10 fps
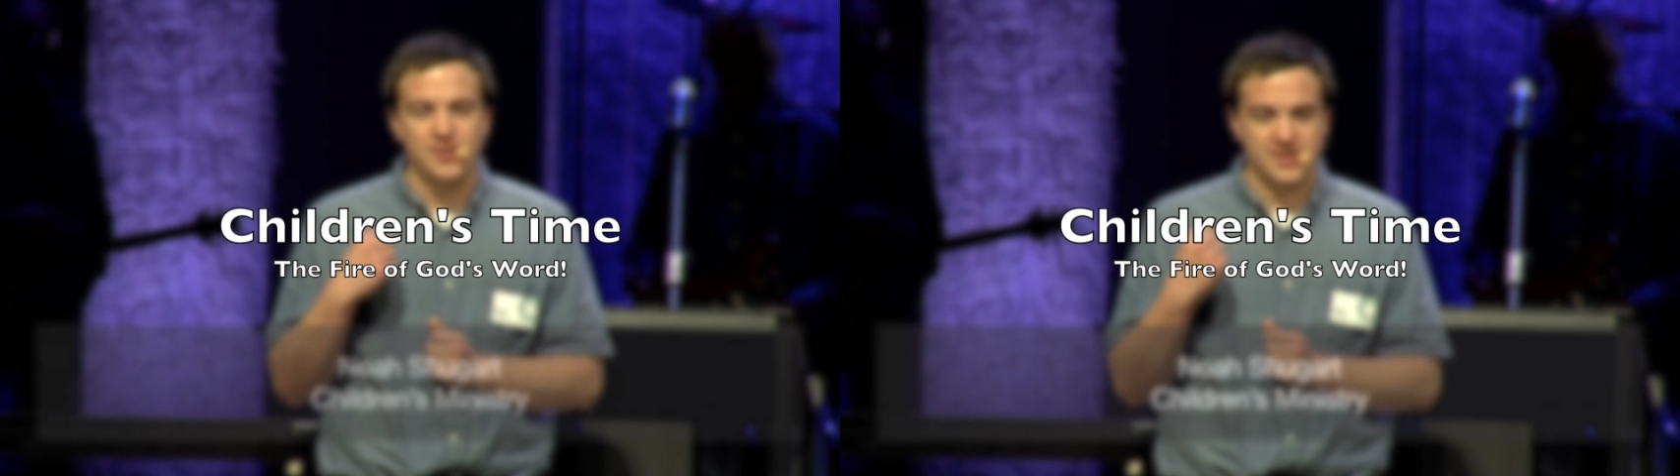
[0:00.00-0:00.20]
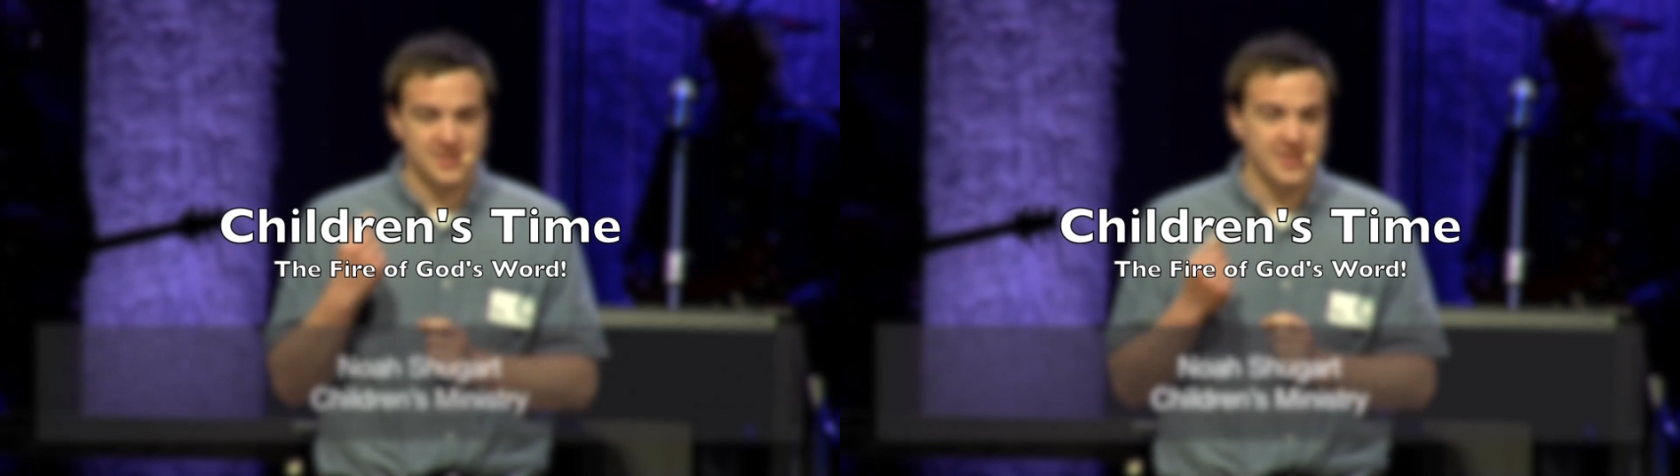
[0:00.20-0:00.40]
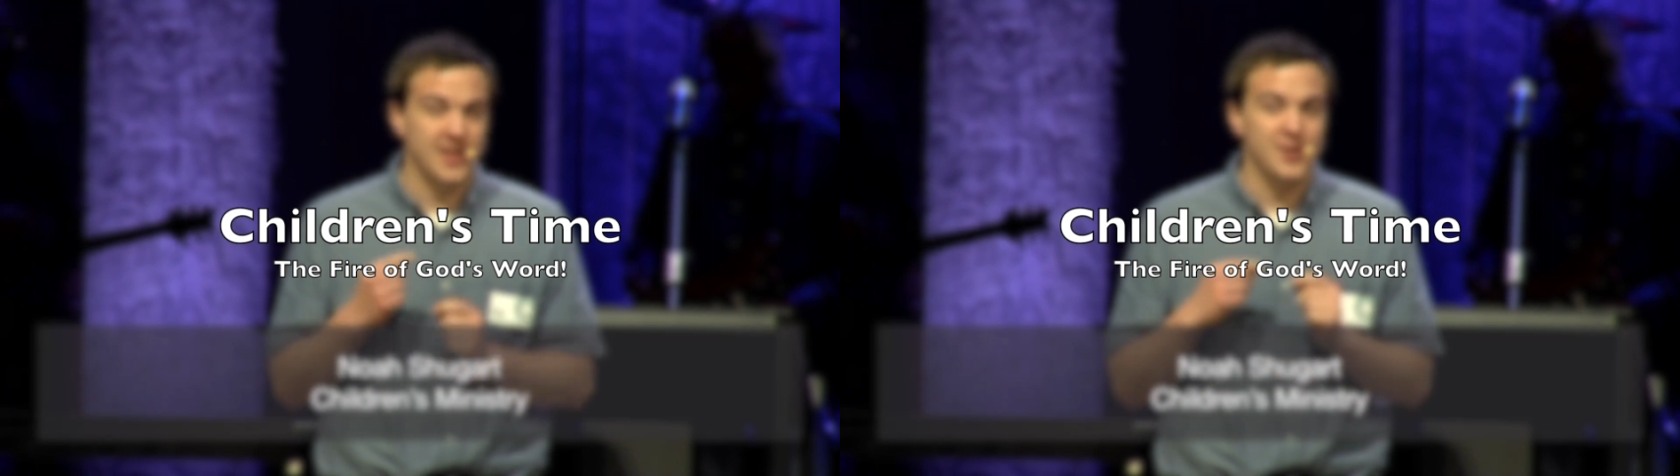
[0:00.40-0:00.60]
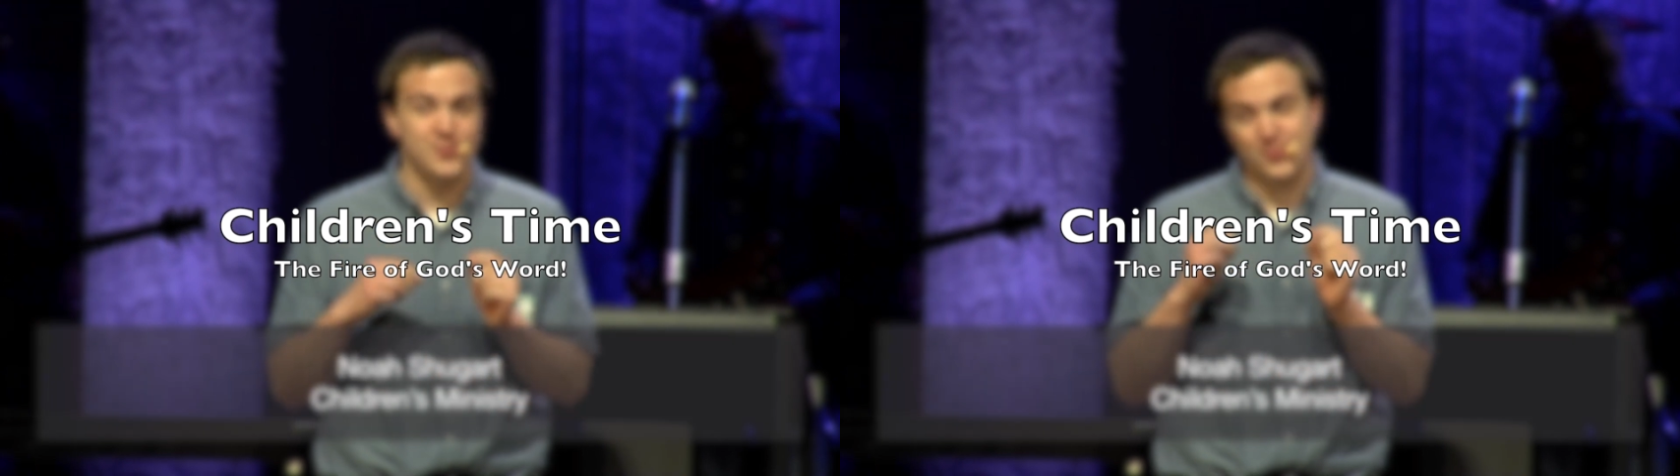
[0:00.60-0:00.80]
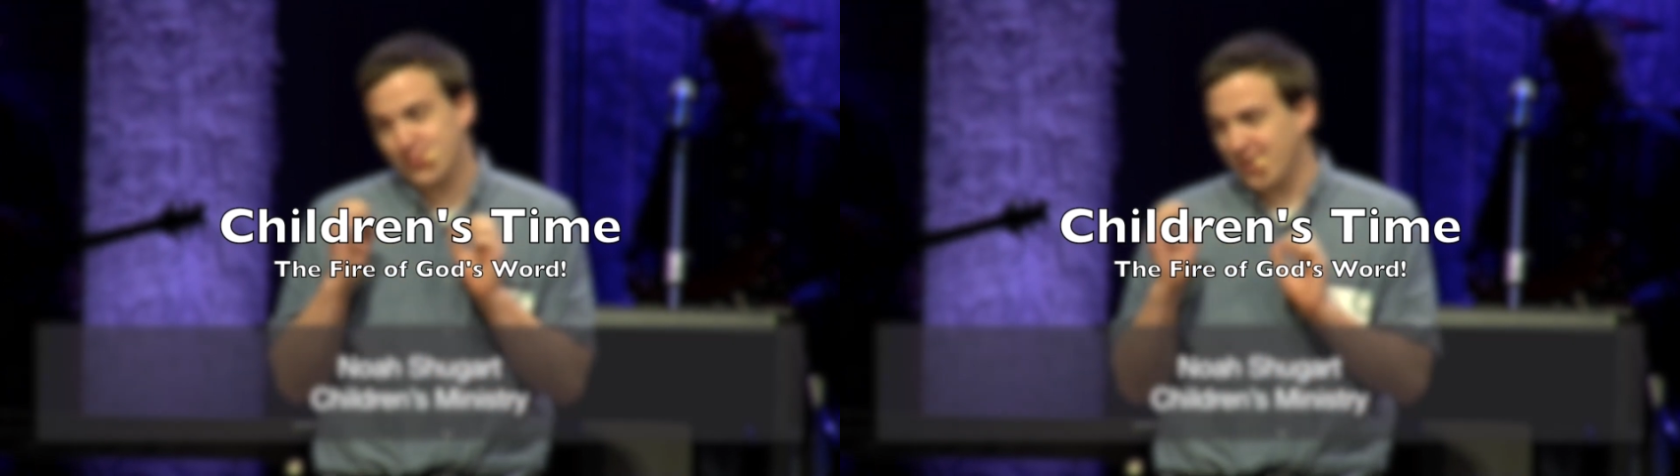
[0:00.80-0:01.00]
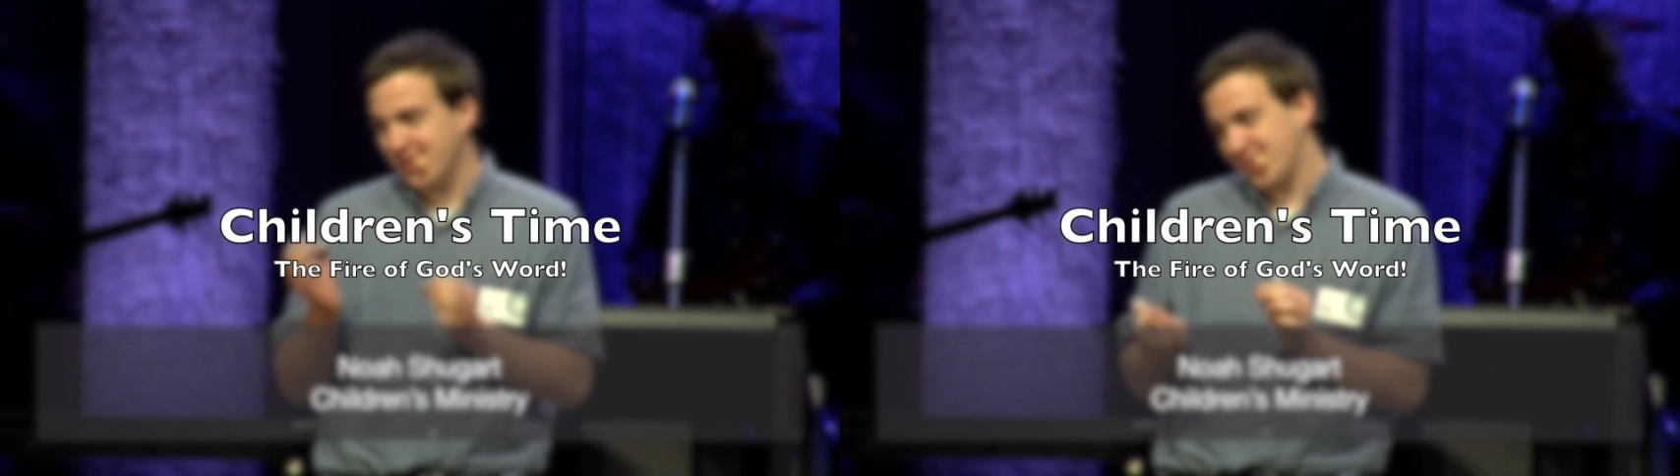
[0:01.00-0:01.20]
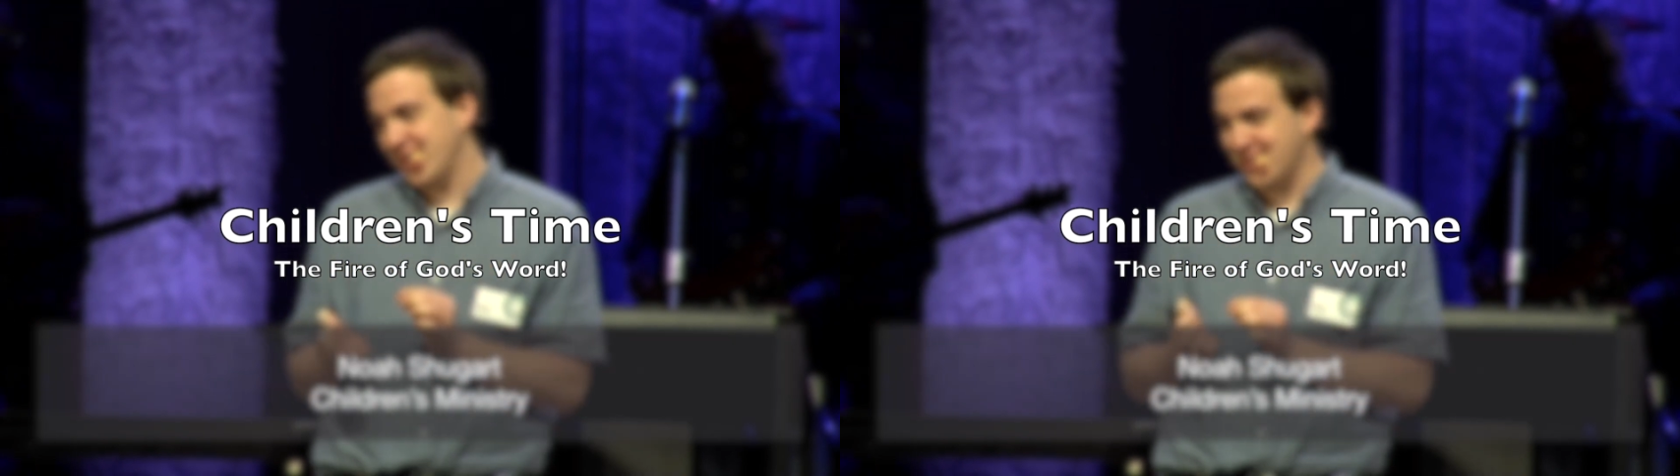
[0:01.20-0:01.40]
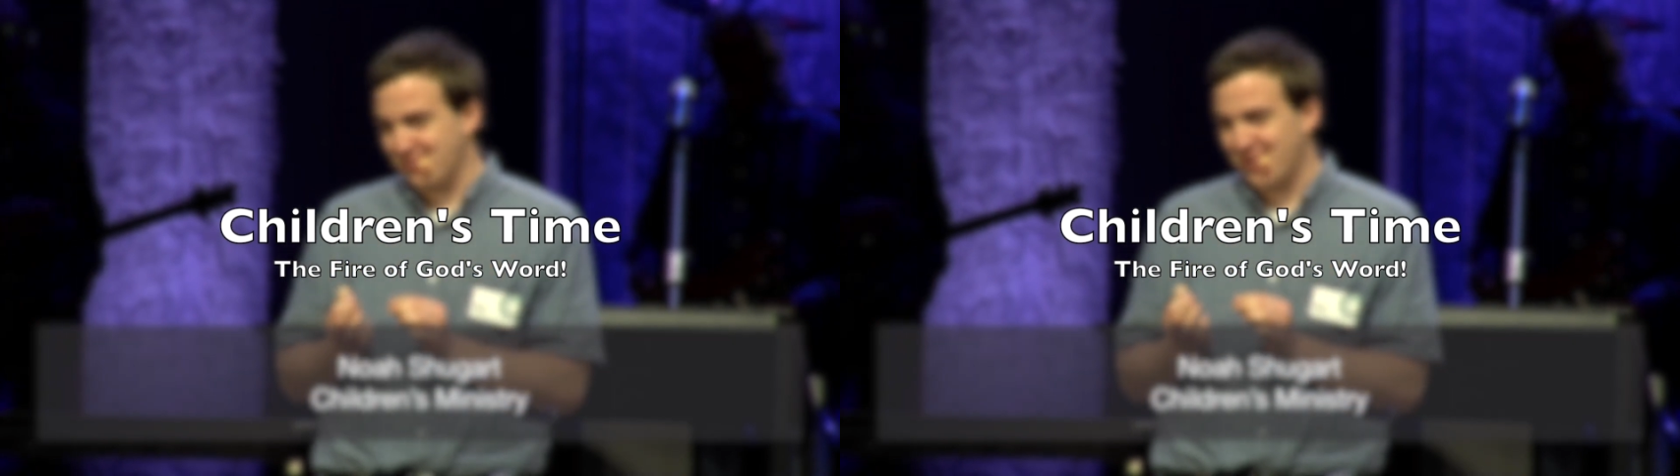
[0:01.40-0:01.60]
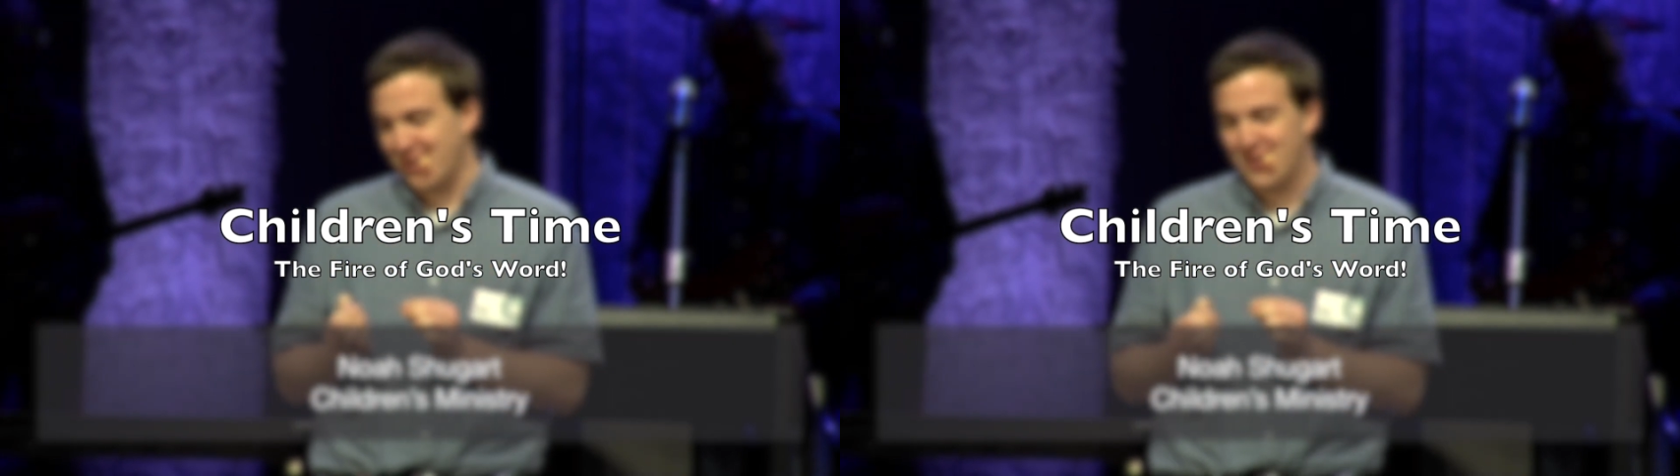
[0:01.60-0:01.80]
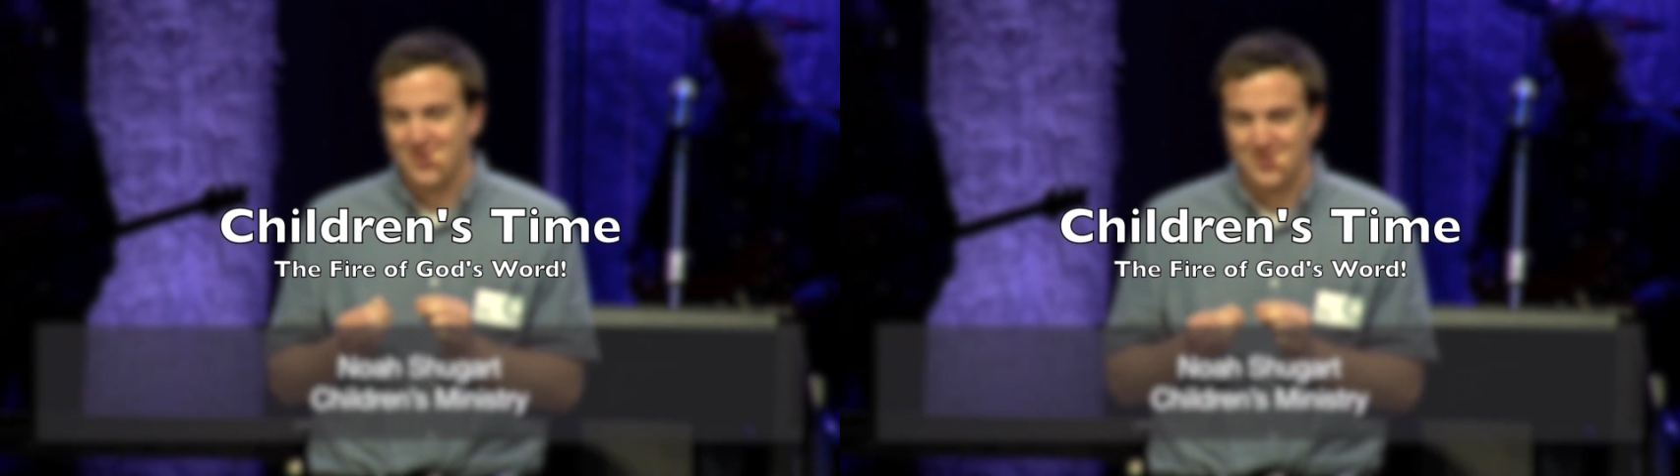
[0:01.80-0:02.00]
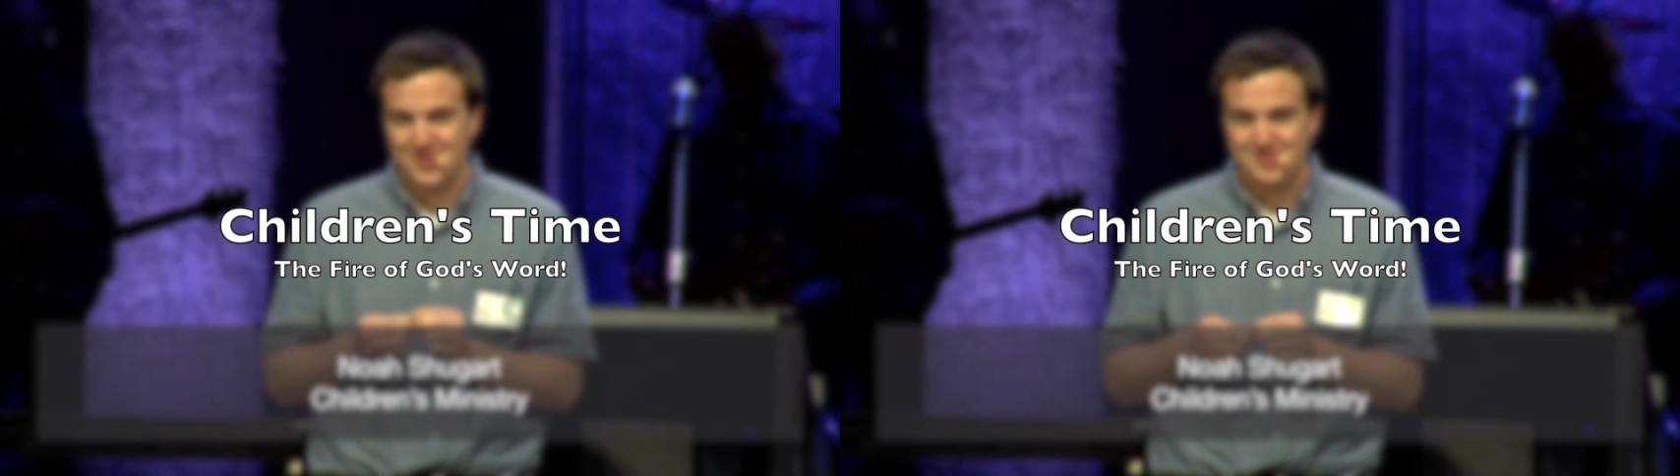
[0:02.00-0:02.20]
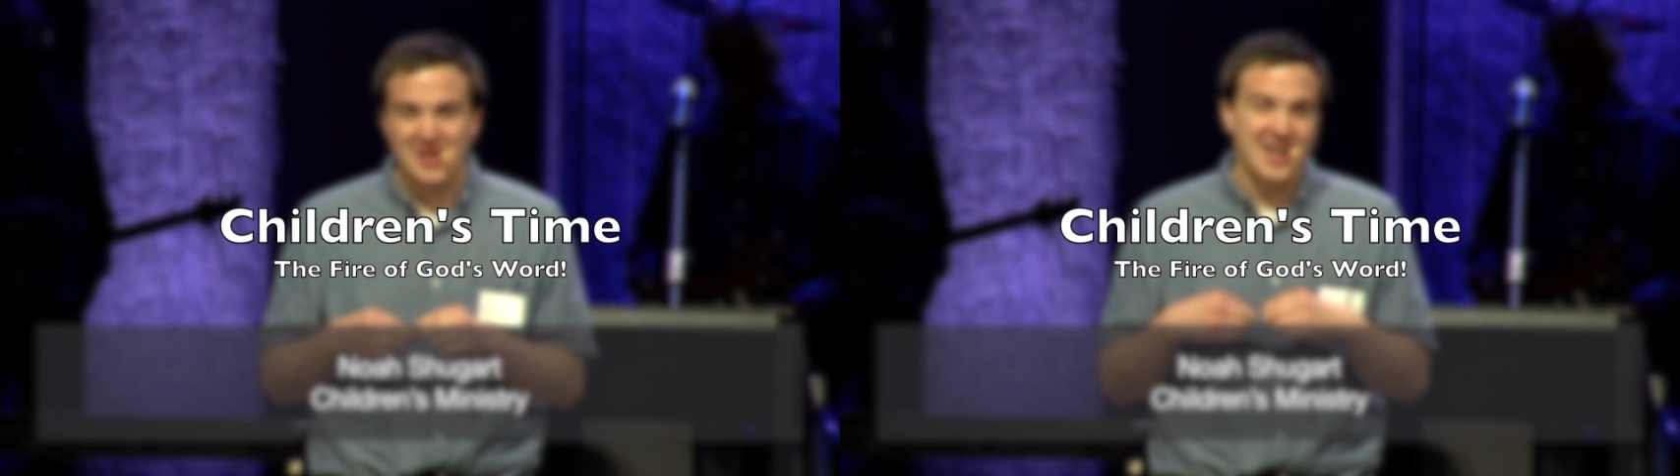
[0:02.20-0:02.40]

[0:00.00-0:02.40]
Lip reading: to say, do not try this one at home.